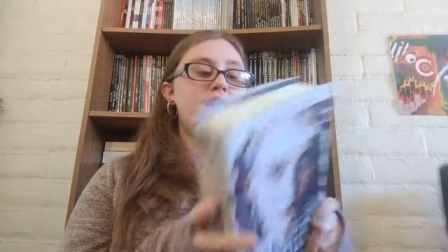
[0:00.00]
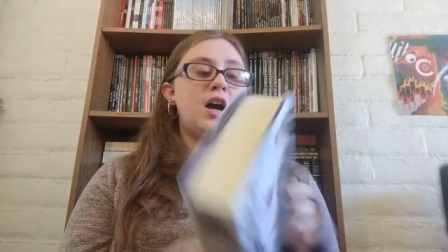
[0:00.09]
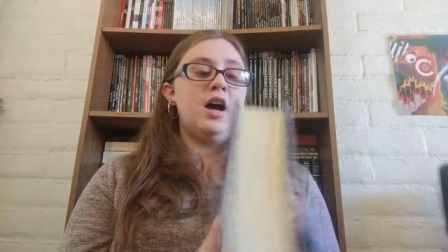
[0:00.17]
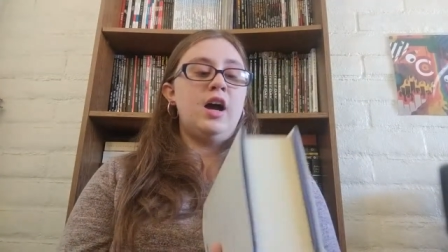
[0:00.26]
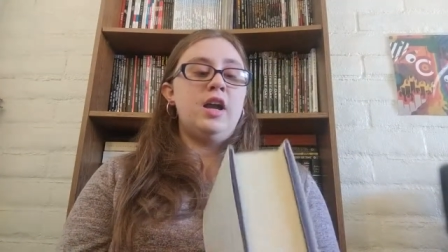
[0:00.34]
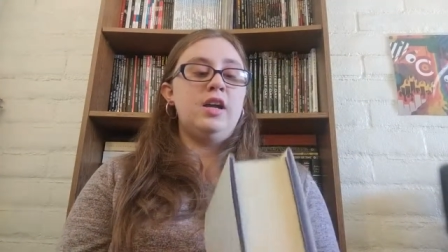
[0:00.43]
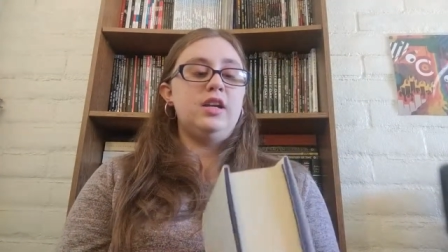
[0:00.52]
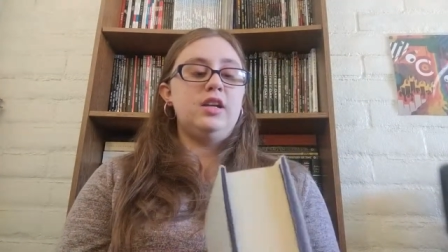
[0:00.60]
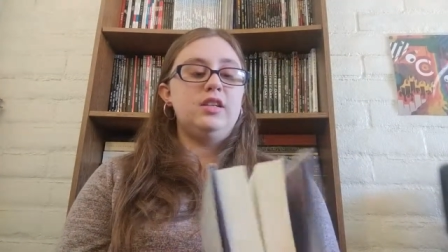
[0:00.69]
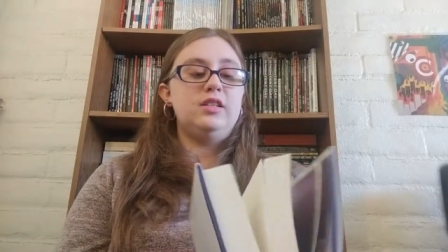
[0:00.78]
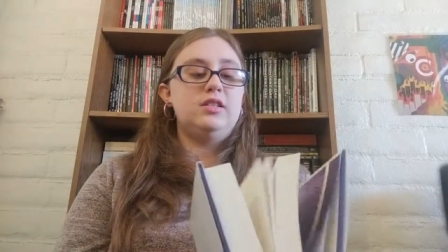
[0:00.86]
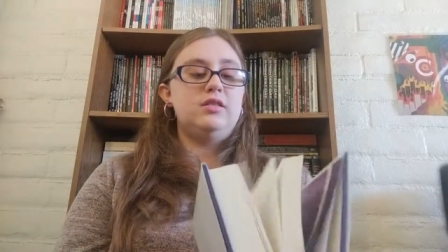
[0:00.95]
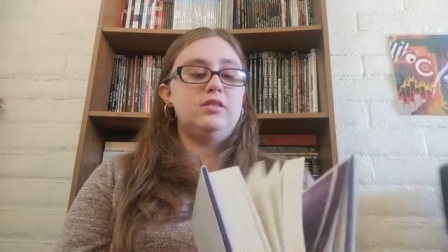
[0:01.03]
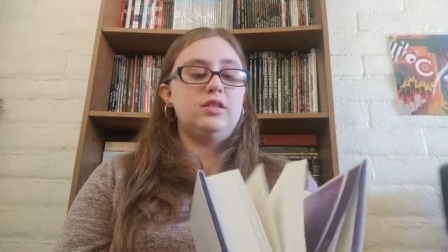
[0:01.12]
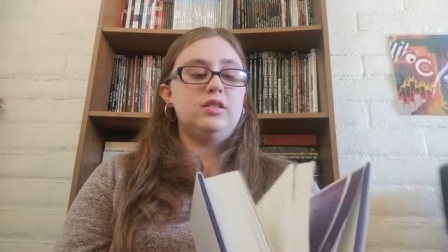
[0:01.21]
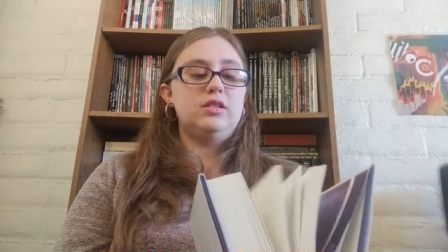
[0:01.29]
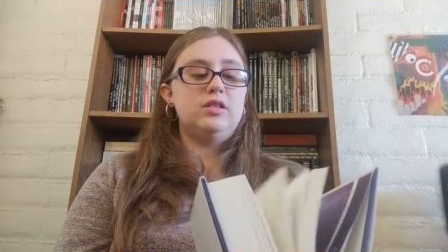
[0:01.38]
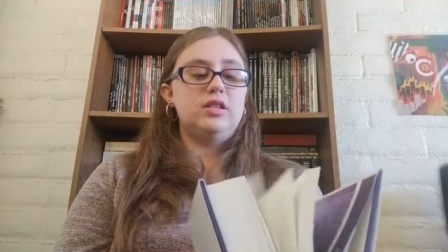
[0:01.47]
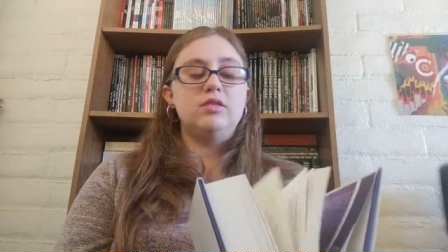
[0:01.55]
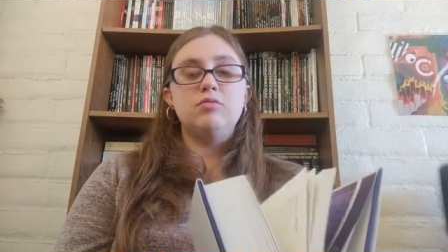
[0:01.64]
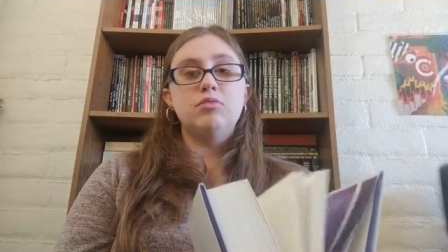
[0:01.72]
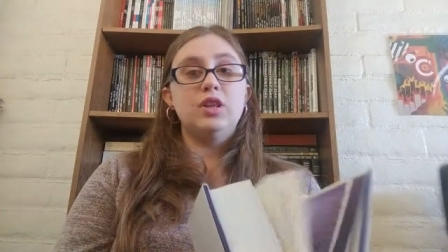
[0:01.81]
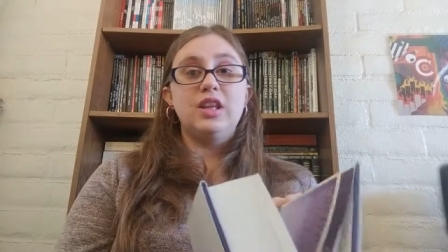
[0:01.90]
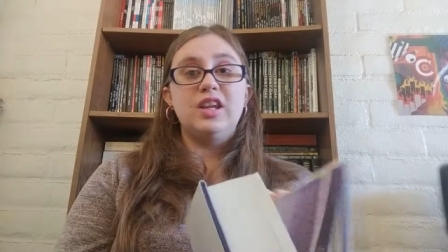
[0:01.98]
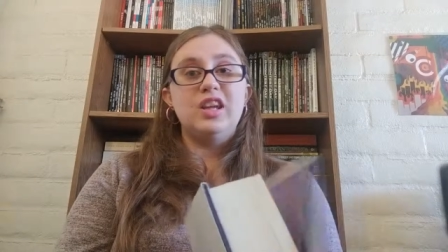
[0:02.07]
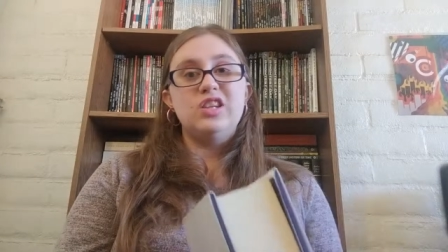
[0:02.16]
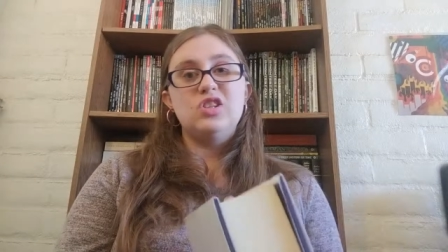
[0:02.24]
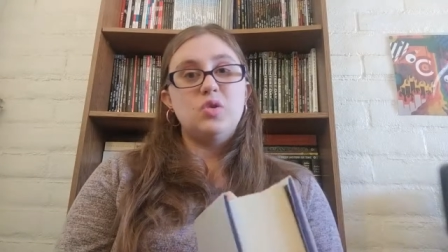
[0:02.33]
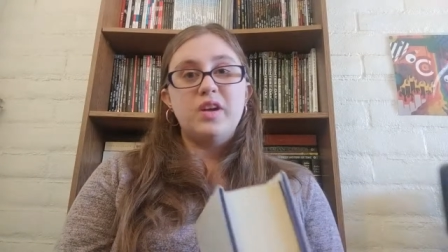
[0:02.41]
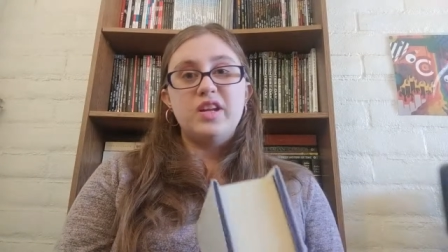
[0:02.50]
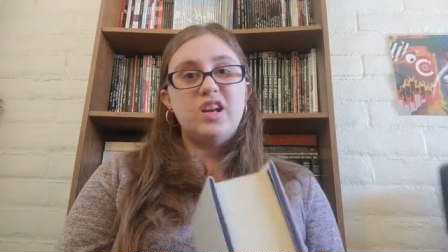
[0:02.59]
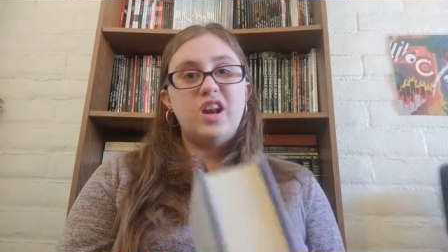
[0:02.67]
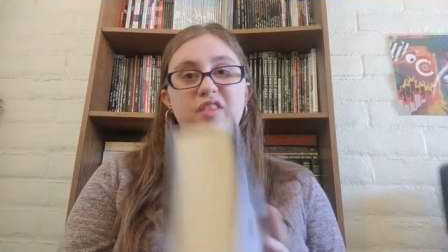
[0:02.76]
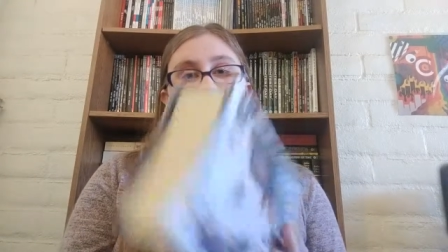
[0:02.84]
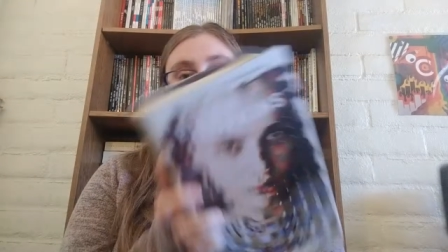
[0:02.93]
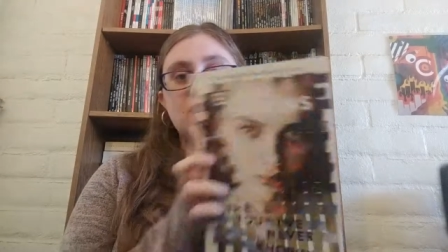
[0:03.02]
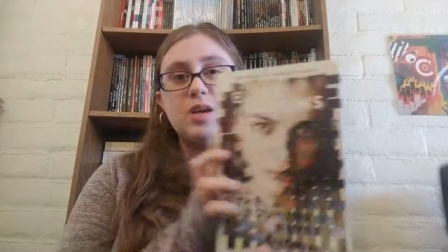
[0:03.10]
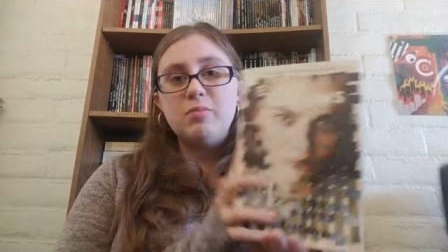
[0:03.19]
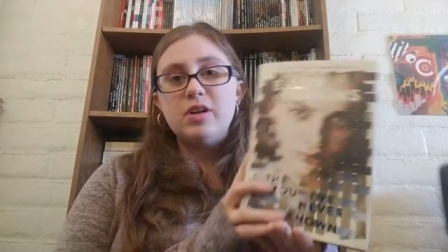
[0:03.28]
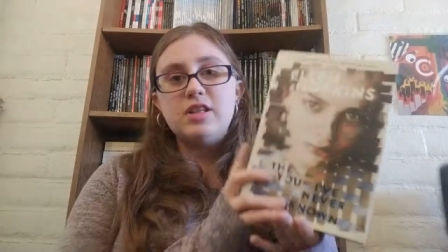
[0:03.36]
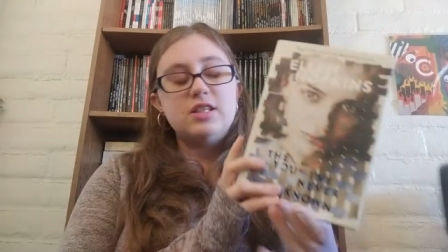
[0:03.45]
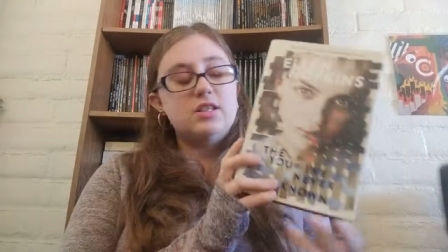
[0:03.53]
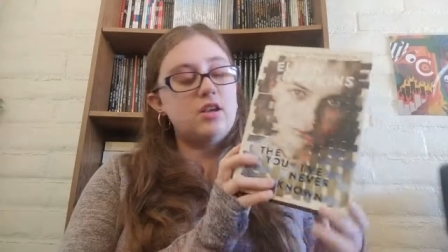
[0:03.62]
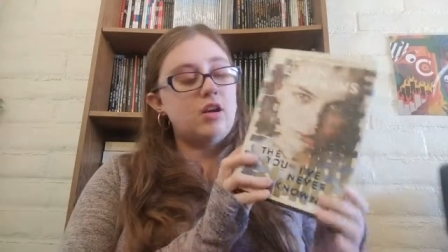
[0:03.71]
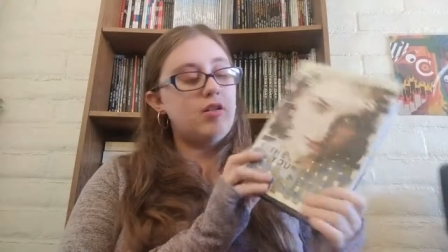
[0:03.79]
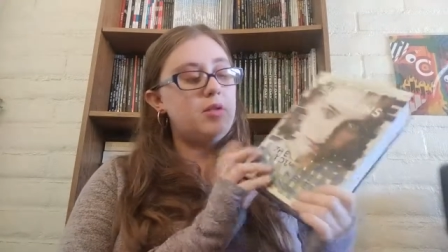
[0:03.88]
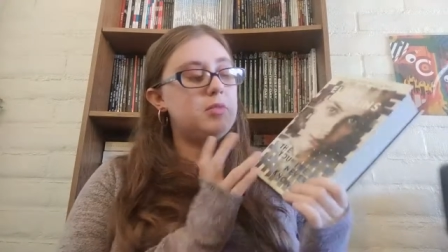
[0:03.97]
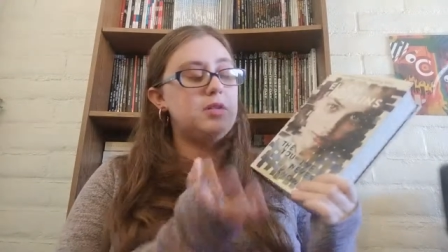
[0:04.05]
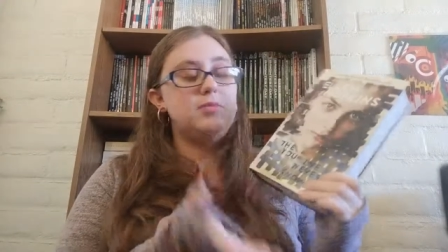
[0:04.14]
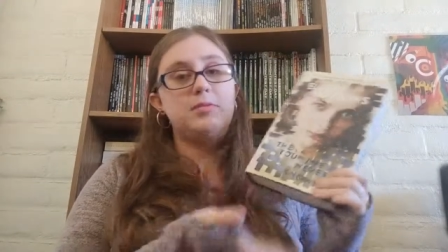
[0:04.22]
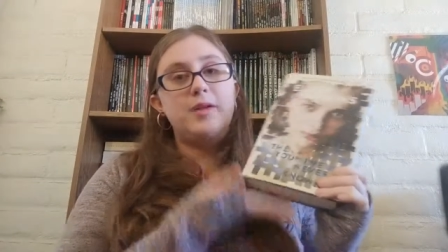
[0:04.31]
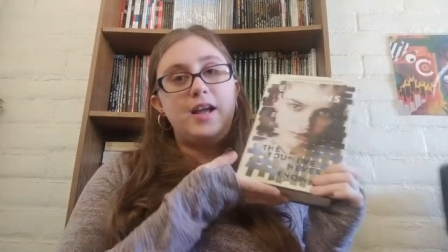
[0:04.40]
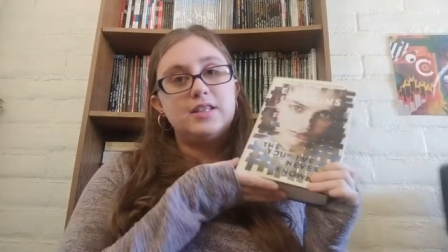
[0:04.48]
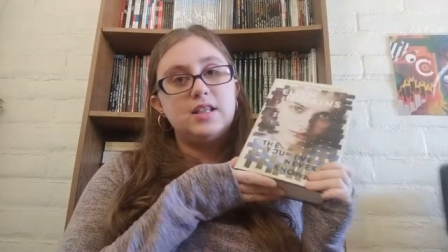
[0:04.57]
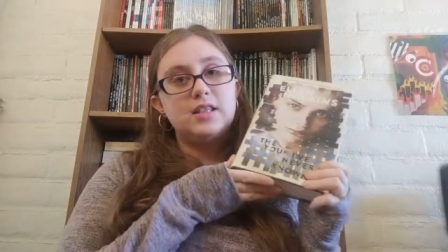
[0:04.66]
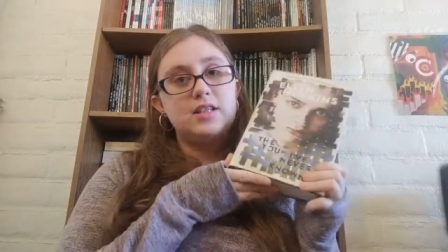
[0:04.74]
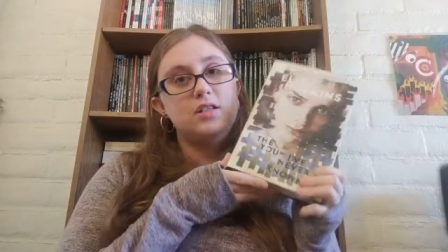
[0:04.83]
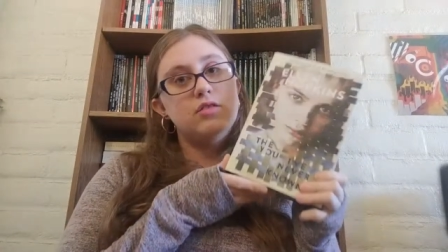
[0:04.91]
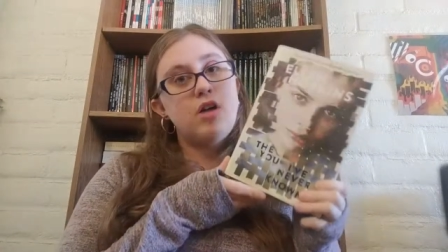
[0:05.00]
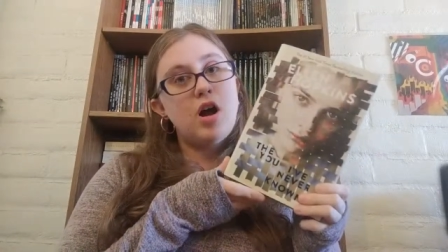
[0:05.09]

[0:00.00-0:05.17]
I didn't really enjoy it enough to keep it, so I'm going to be passing this